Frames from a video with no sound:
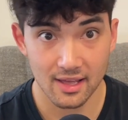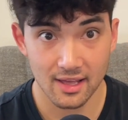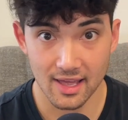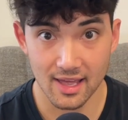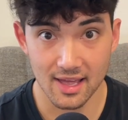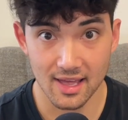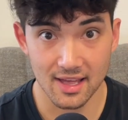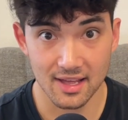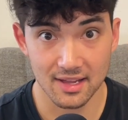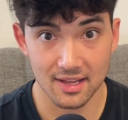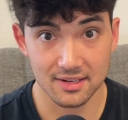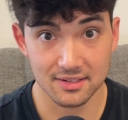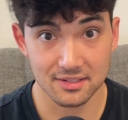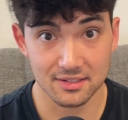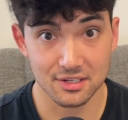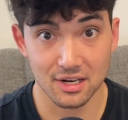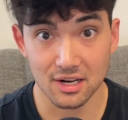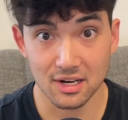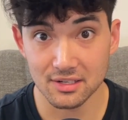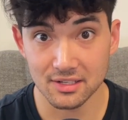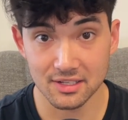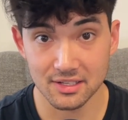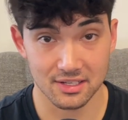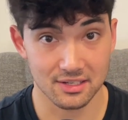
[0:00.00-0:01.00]
and
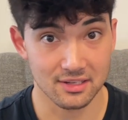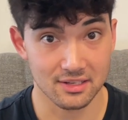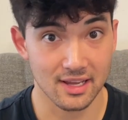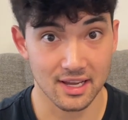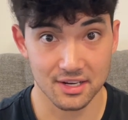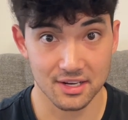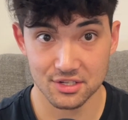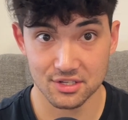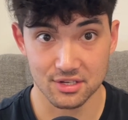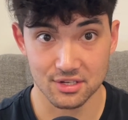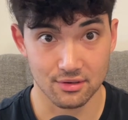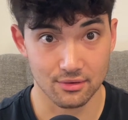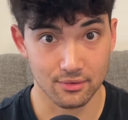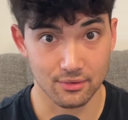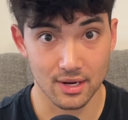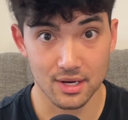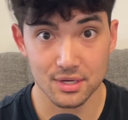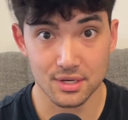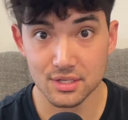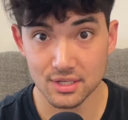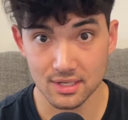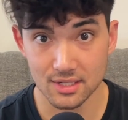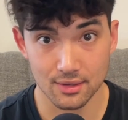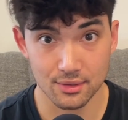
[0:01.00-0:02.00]
call it next
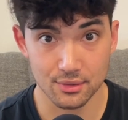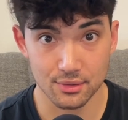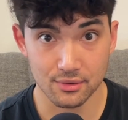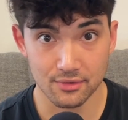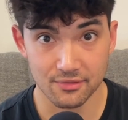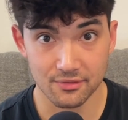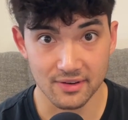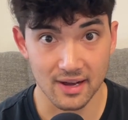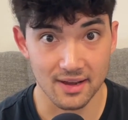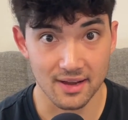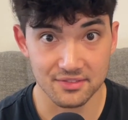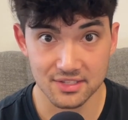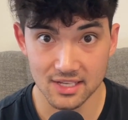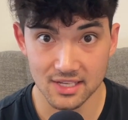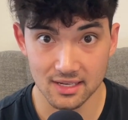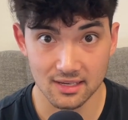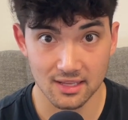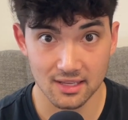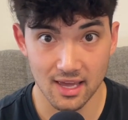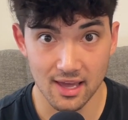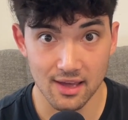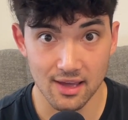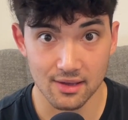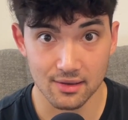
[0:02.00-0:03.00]
generation and do a
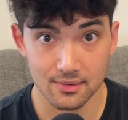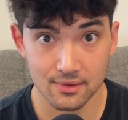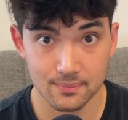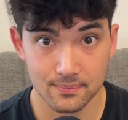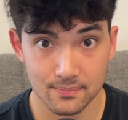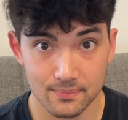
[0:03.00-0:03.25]
510K?